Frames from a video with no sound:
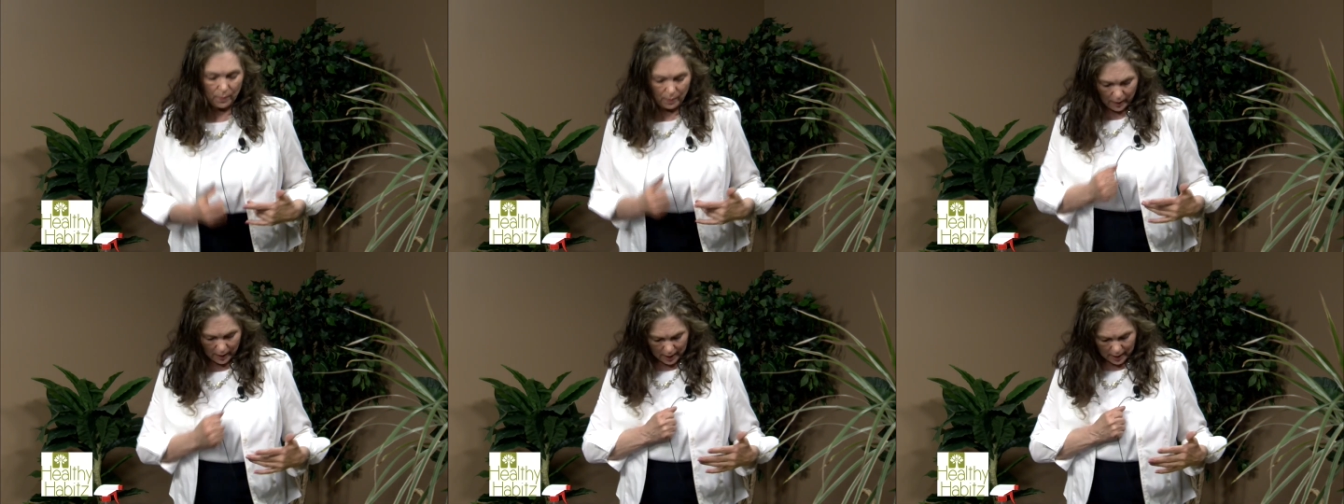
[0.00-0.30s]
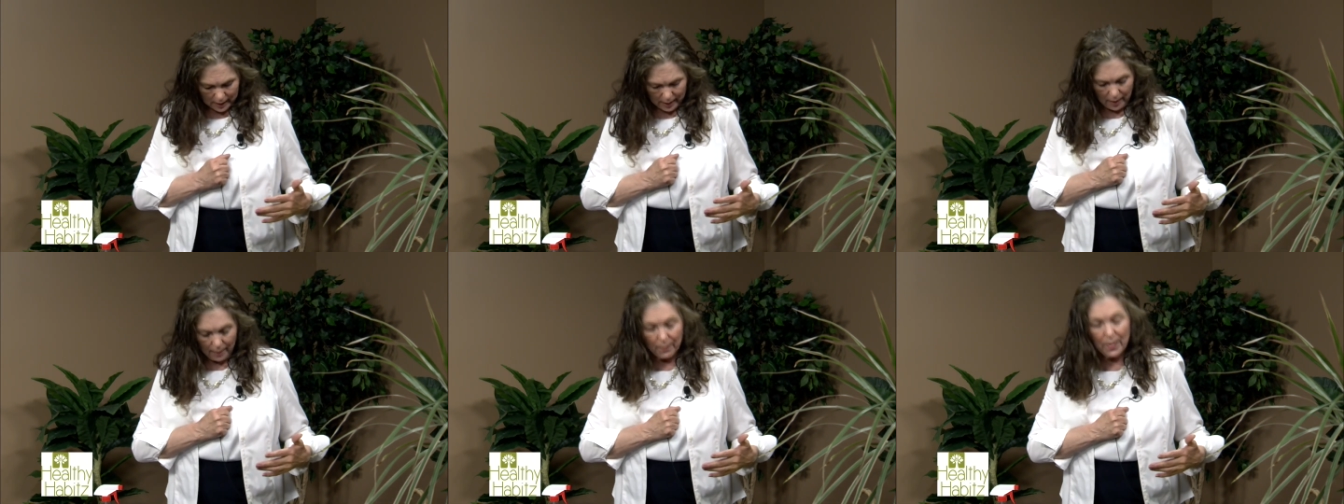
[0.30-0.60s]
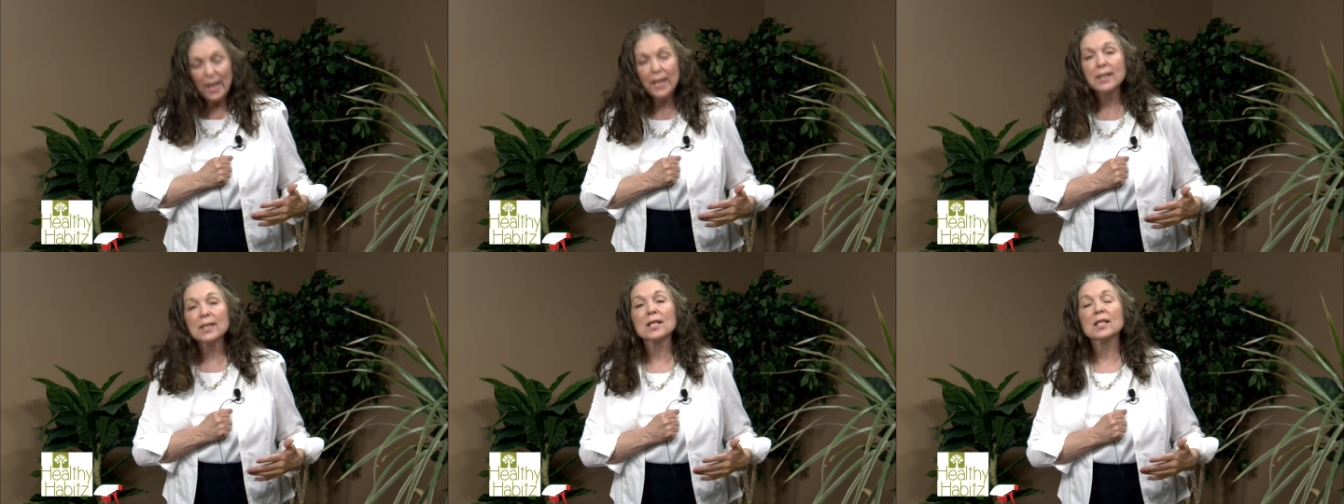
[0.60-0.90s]
because it
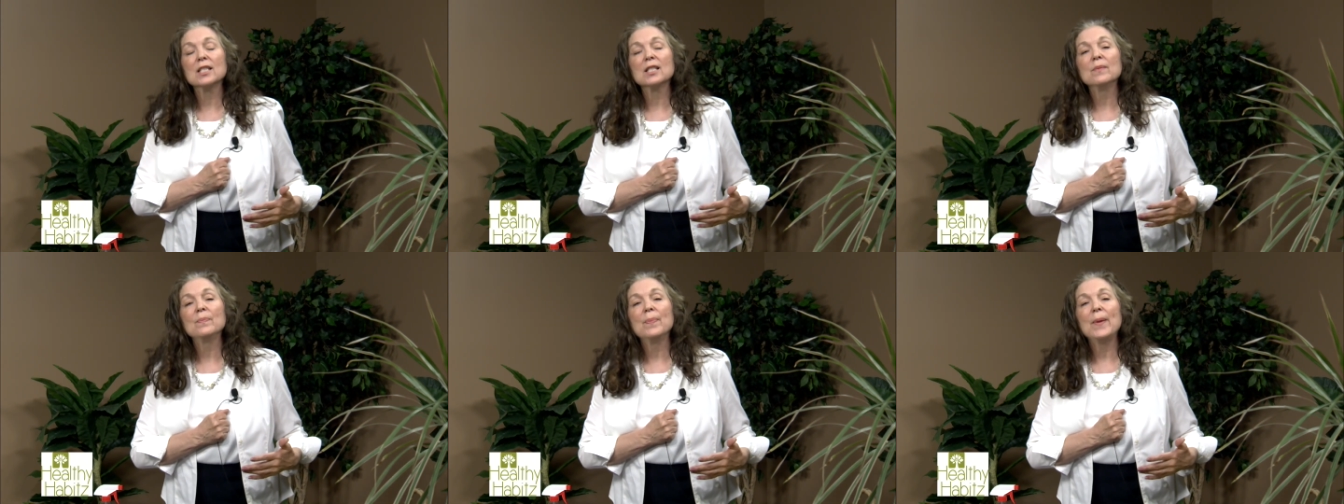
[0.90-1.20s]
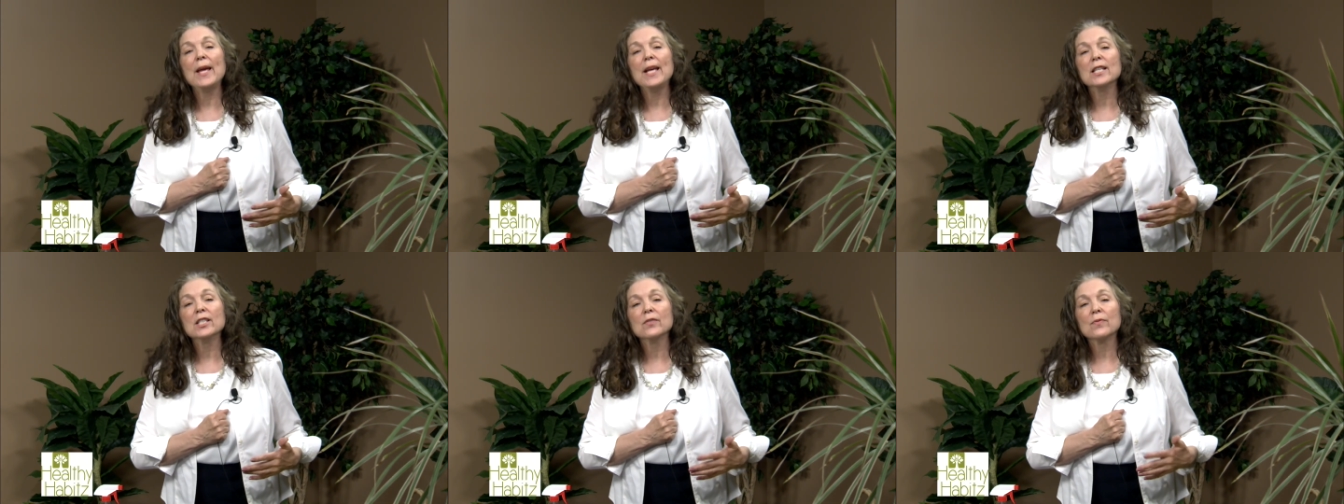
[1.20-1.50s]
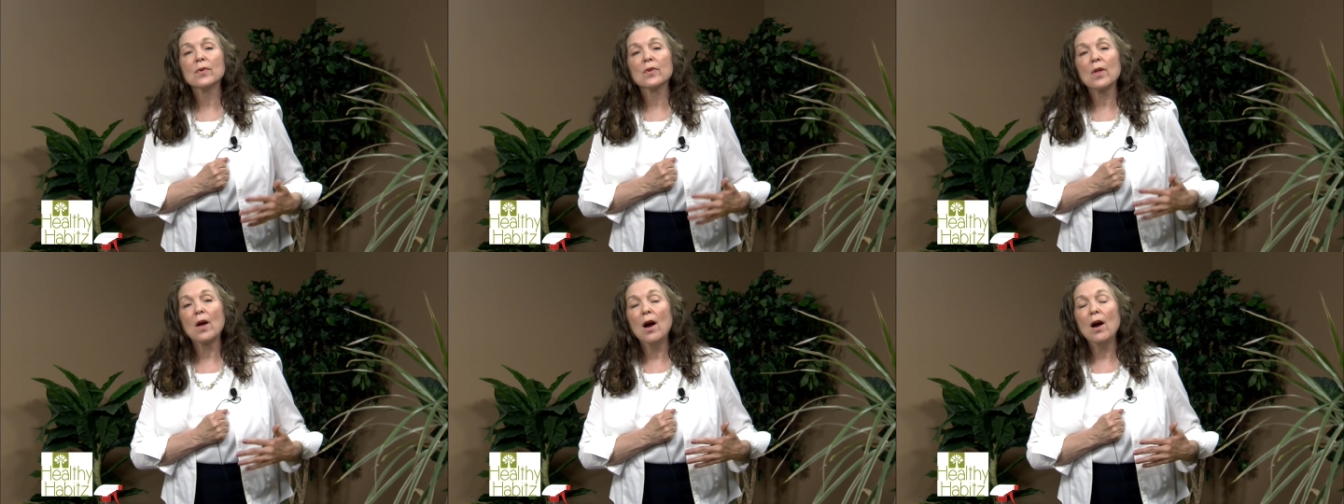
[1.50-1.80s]
makes a space
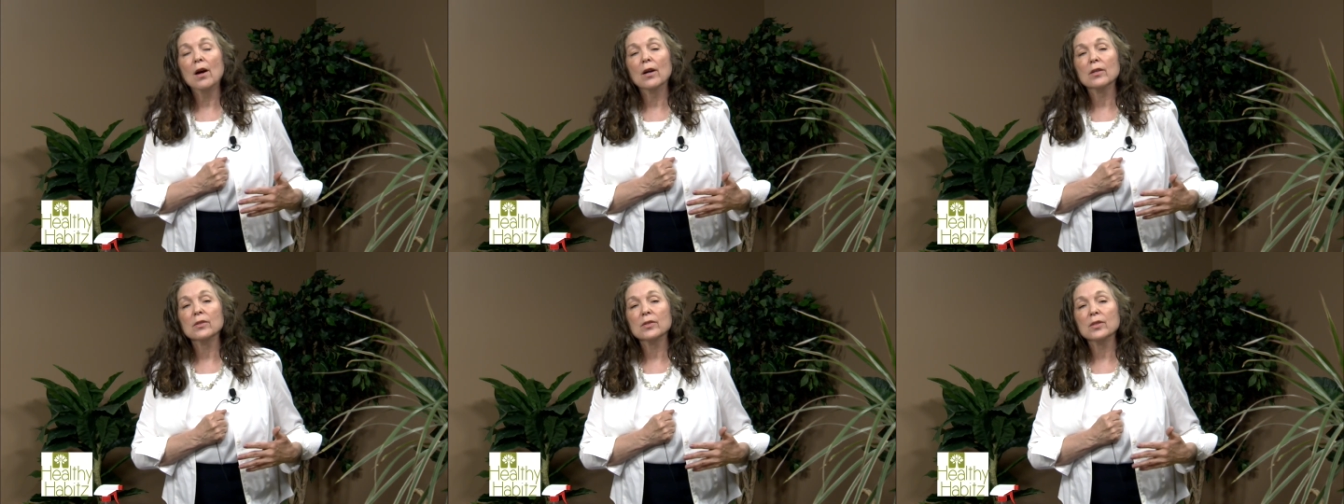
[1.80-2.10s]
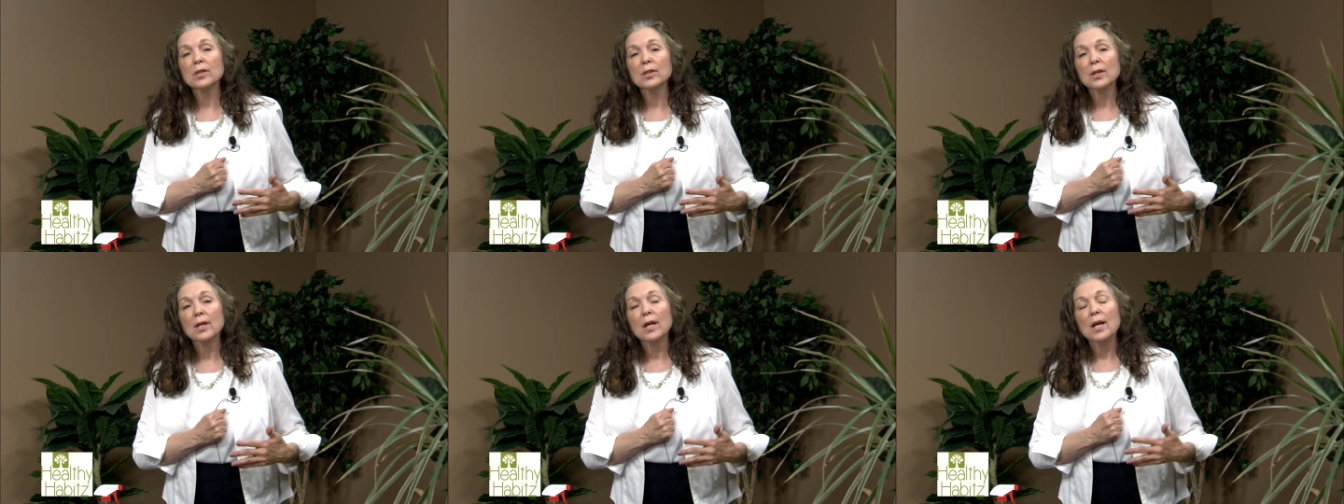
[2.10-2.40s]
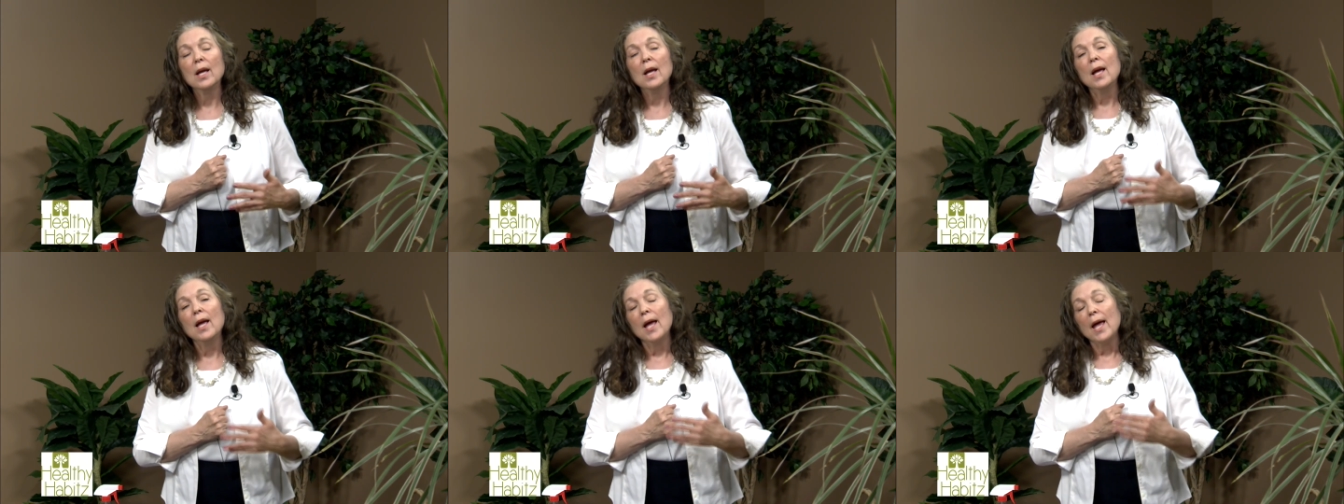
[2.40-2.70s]
for the heart.
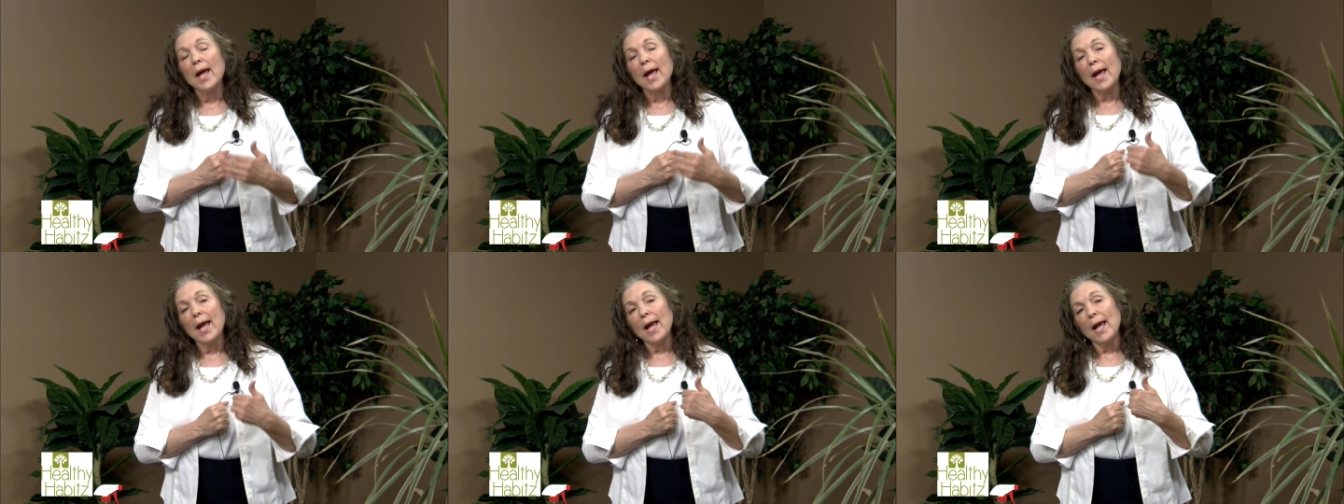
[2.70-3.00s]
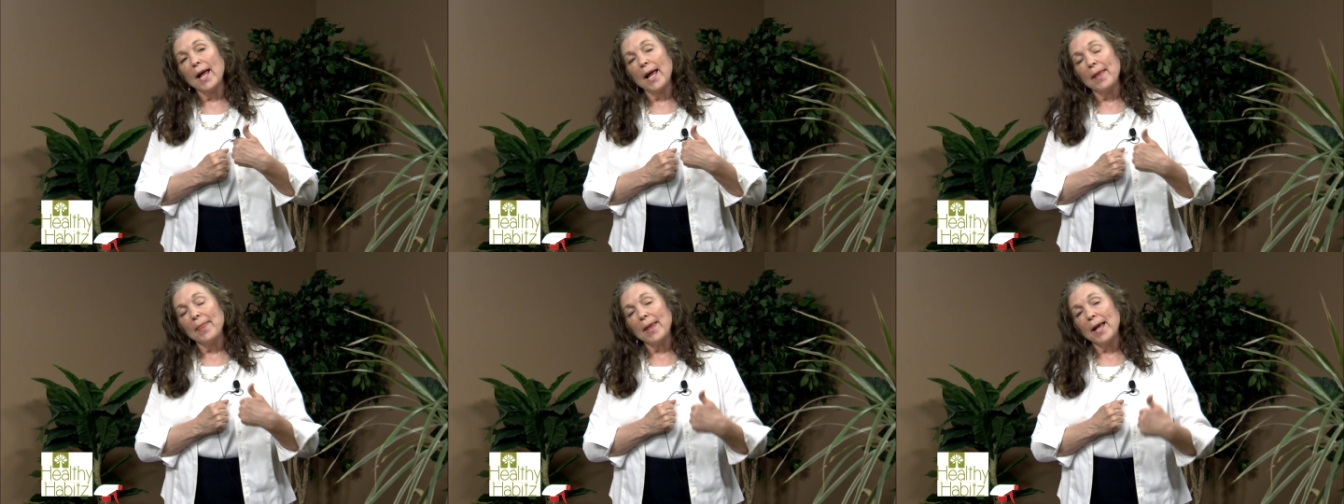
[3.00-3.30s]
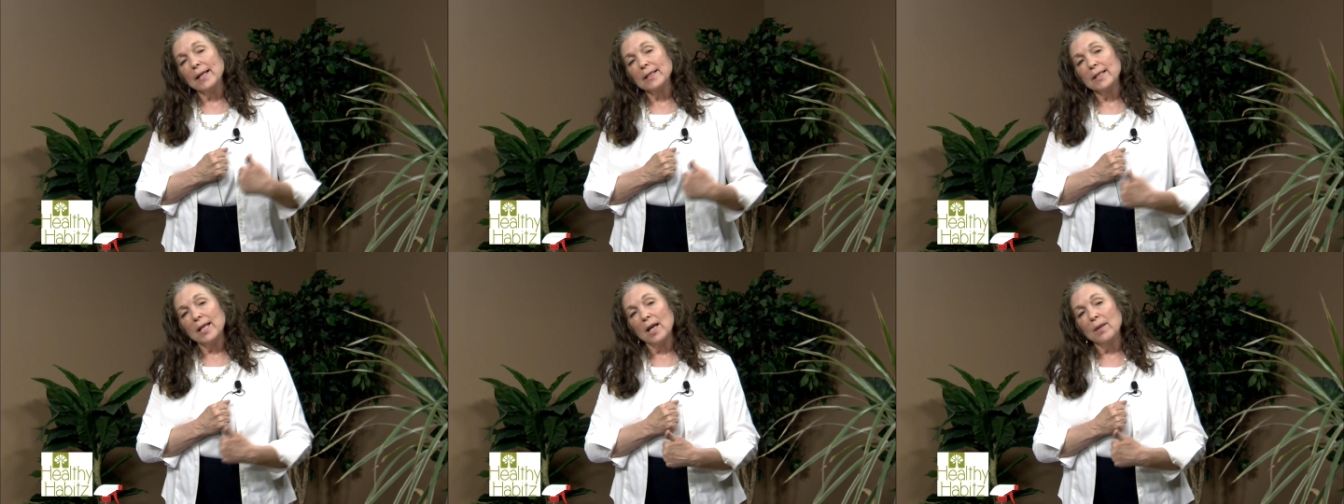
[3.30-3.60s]
And
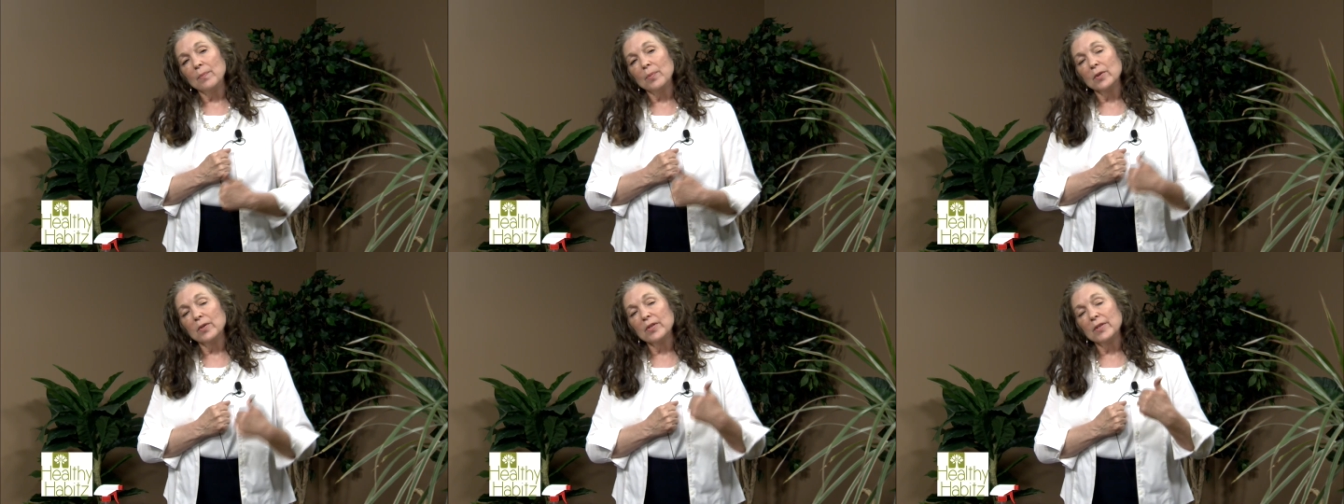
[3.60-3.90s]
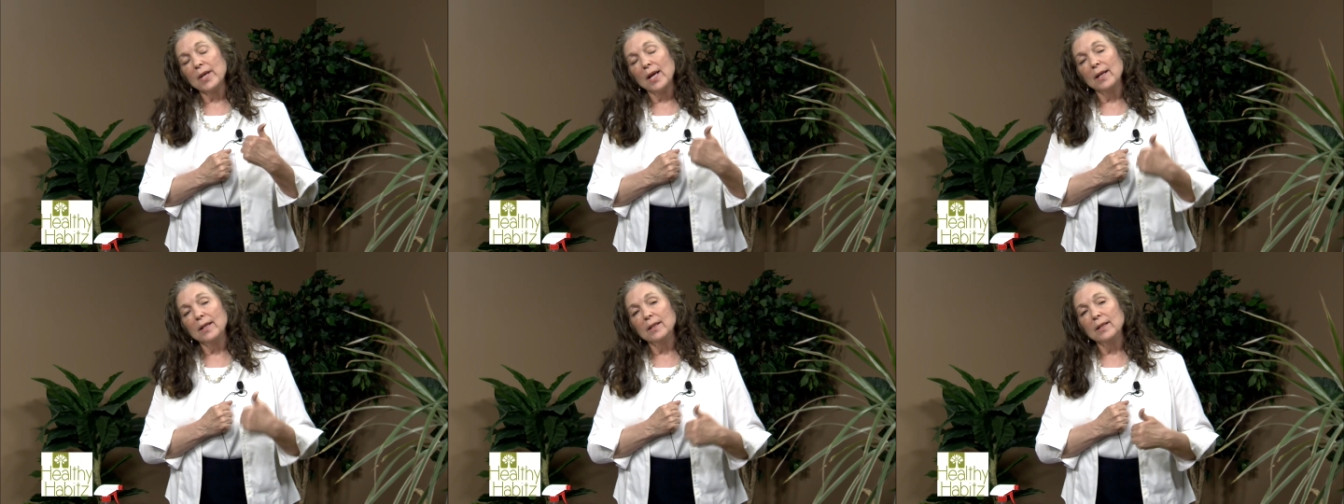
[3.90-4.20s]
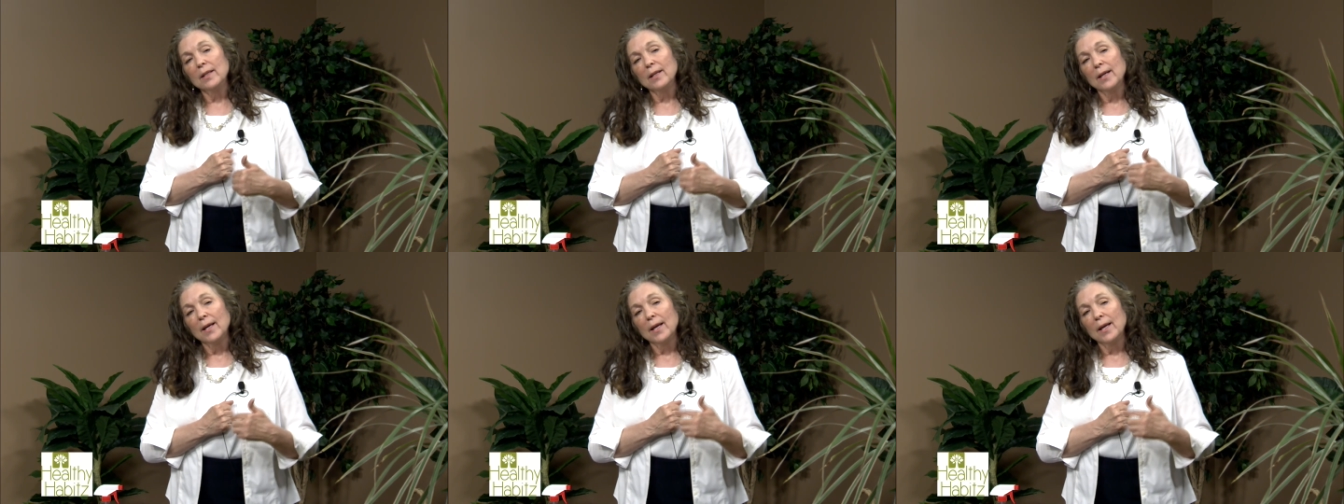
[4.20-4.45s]
that 10%